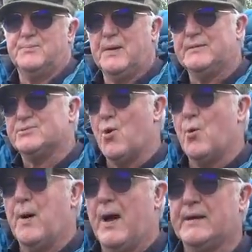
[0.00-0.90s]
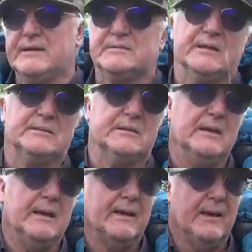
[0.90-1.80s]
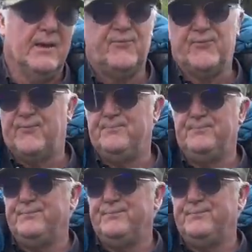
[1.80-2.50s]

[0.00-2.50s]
big drawback is that if